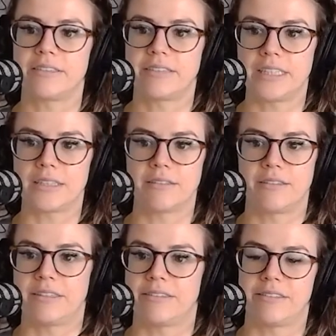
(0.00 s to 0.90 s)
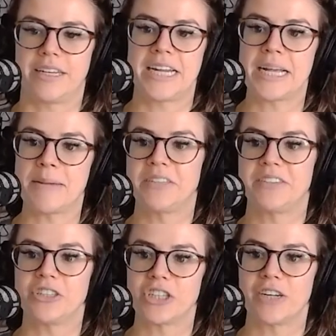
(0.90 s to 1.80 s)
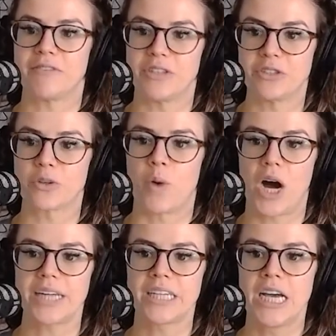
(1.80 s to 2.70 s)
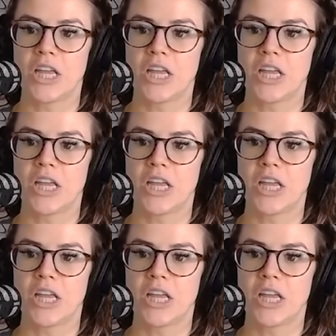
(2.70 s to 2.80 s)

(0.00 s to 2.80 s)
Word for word: sitting position of the squat.